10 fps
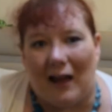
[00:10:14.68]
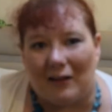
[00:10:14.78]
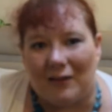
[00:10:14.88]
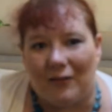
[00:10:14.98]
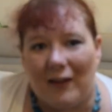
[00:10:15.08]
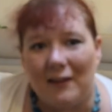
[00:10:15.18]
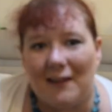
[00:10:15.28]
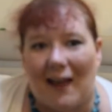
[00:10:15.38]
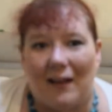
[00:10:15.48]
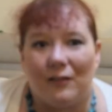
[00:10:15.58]

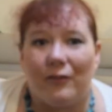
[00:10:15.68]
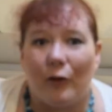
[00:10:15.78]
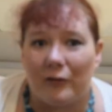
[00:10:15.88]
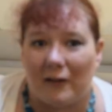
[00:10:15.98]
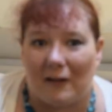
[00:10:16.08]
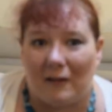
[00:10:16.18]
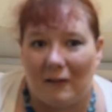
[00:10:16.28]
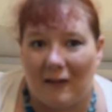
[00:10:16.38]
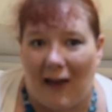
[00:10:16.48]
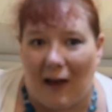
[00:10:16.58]
activist and foster
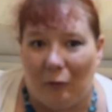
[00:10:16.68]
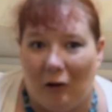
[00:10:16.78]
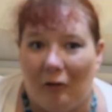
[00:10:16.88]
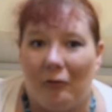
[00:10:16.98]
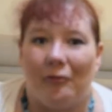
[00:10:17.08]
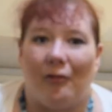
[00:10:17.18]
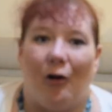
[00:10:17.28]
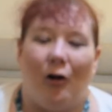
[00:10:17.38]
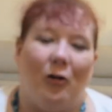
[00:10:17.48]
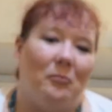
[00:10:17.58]
carer
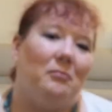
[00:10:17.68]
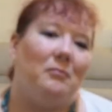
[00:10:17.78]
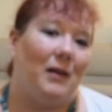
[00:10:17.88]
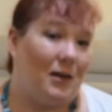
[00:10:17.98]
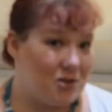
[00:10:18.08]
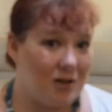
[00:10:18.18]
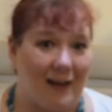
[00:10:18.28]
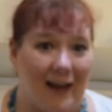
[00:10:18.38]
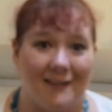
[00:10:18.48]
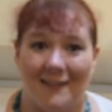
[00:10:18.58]
for, as you
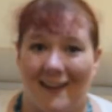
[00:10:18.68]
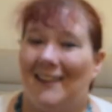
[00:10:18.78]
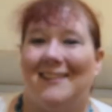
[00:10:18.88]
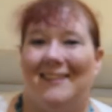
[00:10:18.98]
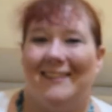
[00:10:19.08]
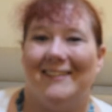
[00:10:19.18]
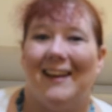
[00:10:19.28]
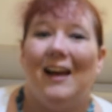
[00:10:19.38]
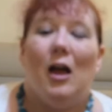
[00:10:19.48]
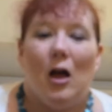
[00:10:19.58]
guessed, kittens.
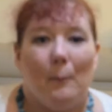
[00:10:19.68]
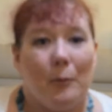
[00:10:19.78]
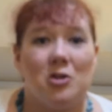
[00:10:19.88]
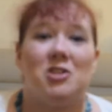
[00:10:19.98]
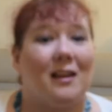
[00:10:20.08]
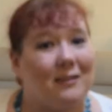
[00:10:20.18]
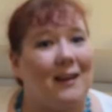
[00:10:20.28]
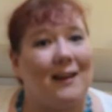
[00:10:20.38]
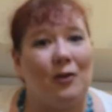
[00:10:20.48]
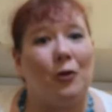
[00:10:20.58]
But she has
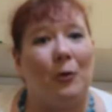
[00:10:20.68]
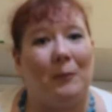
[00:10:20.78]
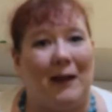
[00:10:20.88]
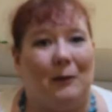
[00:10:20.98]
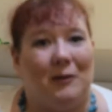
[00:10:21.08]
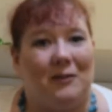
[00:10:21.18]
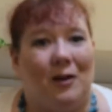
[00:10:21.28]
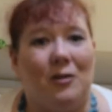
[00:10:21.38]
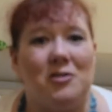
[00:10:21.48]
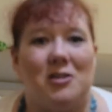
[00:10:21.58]
taken other babies
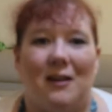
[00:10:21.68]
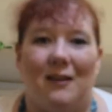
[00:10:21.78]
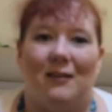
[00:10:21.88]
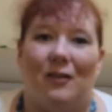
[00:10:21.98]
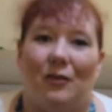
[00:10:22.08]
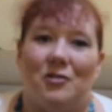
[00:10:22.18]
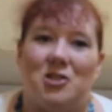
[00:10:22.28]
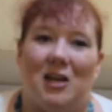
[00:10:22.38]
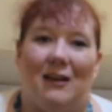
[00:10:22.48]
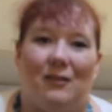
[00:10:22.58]
on. She's
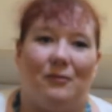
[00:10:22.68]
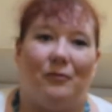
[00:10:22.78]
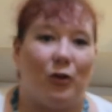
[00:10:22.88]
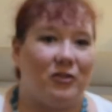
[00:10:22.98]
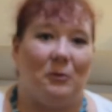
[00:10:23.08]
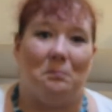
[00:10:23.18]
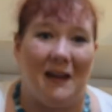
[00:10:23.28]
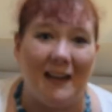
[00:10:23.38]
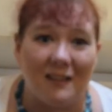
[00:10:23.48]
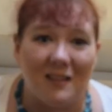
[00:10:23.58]
she's fostered
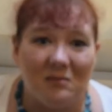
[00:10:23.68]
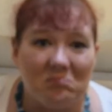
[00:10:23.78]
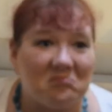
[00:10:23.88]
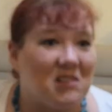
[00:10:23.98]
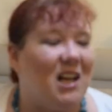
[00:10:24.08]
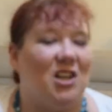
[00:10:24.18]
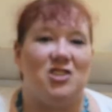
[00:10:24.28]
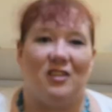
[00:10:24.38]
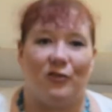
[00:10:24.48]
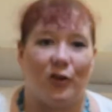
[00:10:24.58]
pigs and
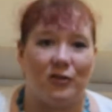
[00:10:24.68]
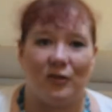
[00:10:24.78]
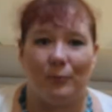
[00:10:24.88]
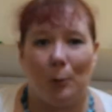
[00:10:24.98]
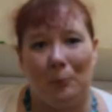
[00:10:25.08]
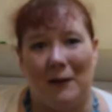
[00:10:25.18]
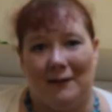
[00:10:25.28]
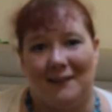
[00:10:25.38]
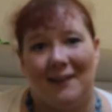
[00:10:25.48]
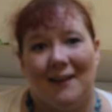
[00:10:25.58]
she's fostered puppies.